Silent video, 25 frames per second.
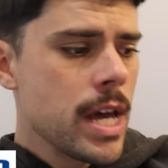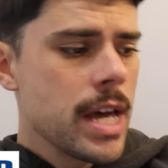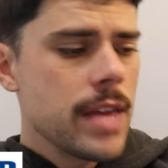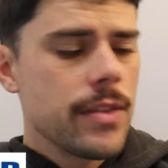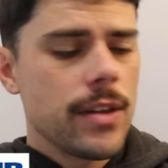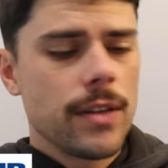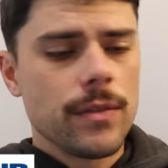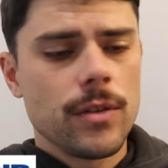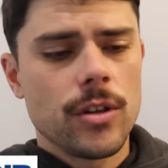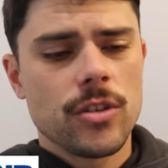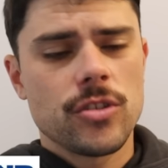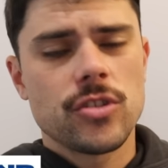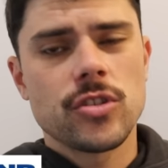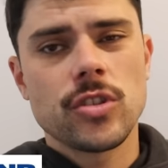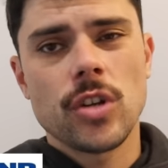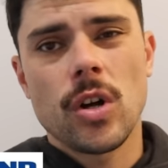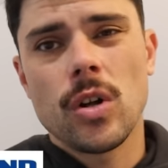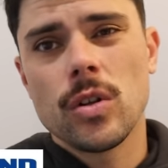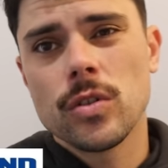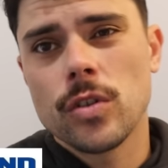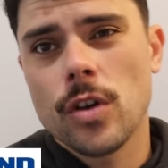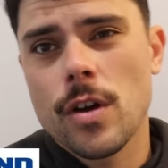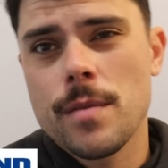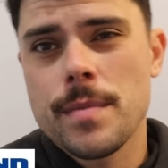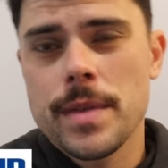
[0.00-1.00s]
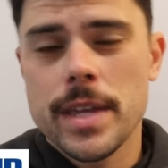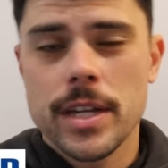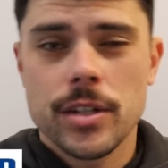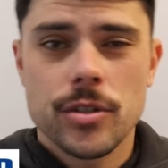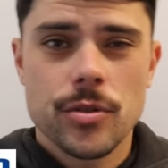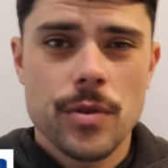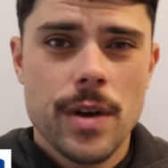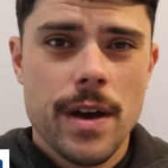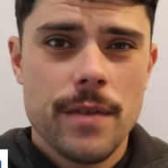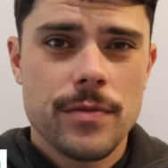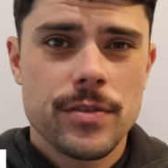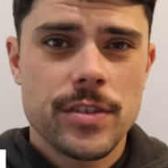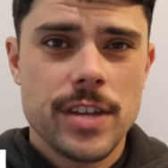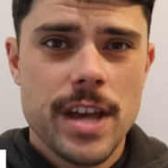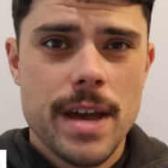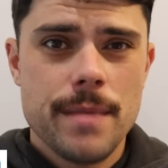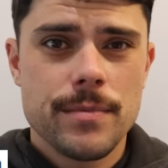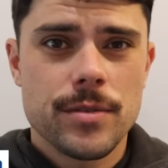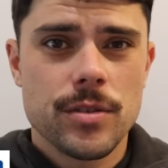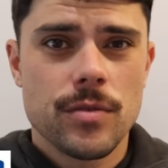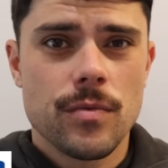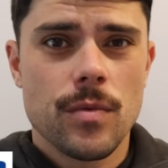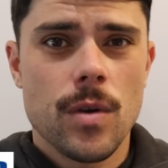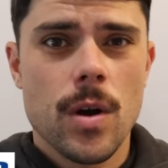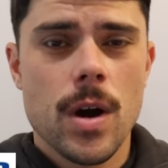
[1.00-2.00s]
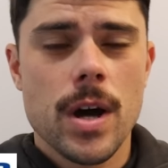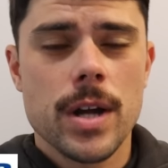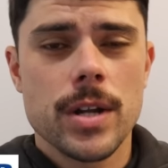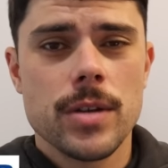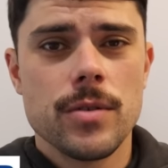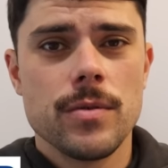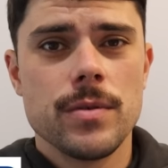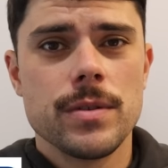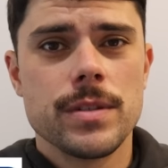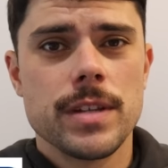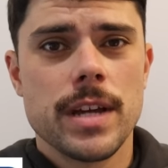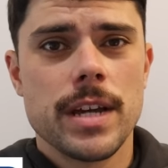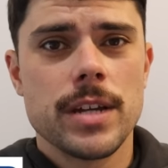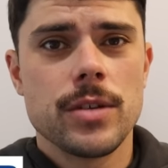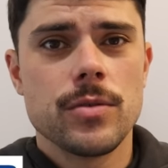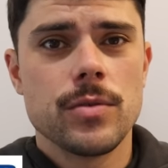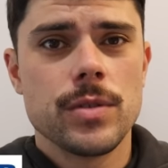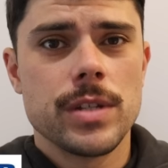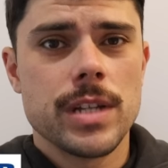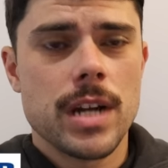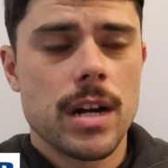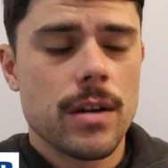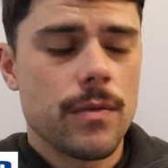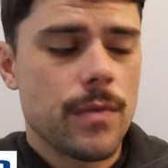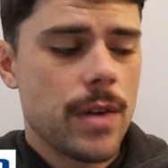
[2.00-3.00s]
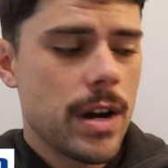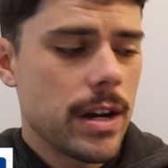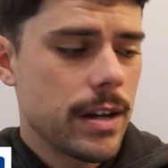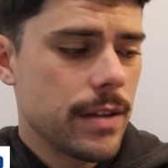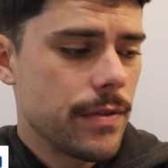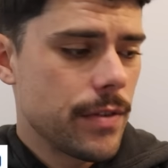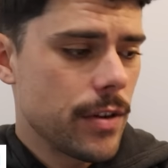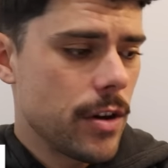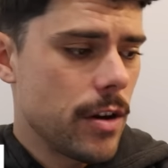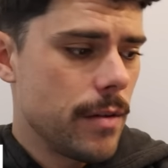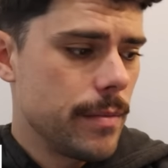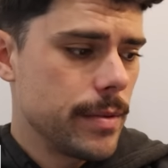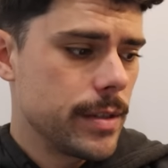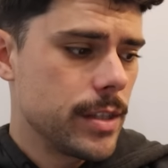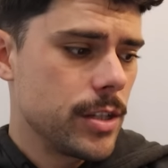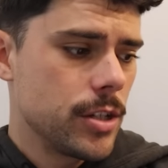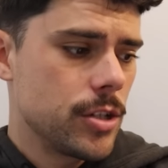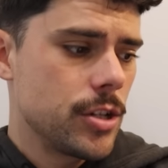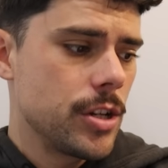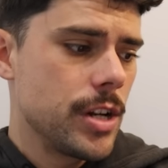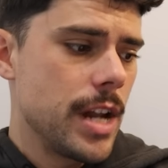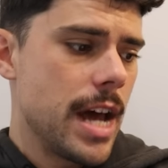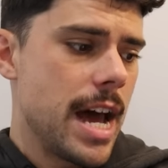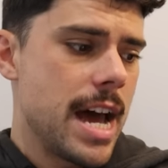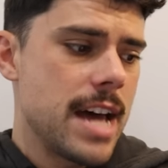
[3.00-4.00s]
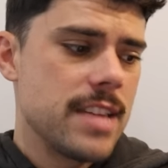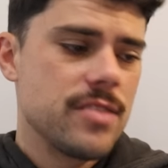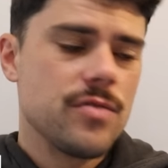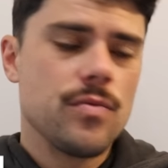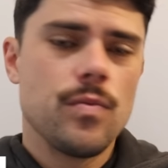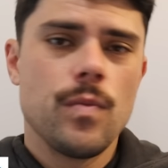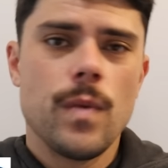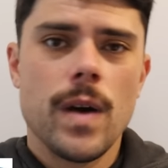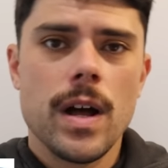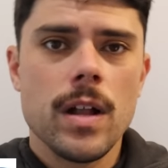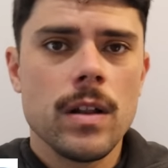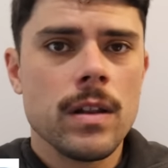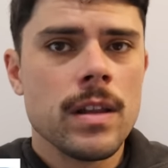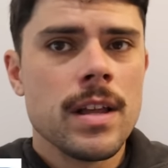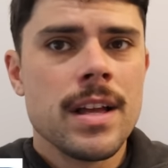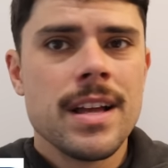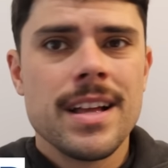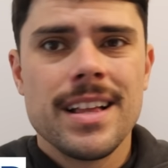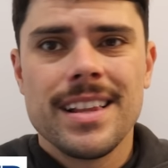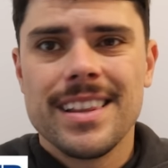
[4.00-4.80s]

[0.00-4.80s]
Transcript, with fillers: They've lost Soldo, but they do have Samson Ryan, who is a good young ruck of the competition as well.